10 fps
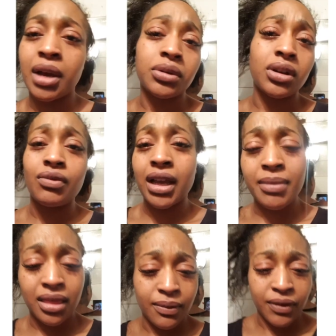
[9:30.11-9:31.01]
I would not
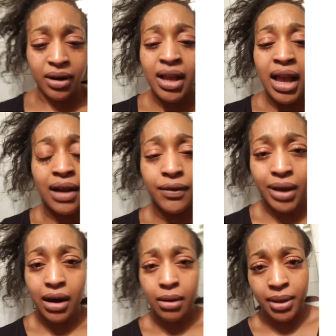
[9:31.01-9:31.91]
recommend them for
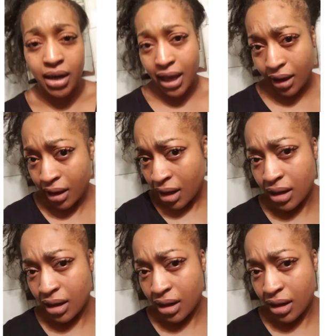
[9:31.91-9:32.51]
Afro-Caribbean hair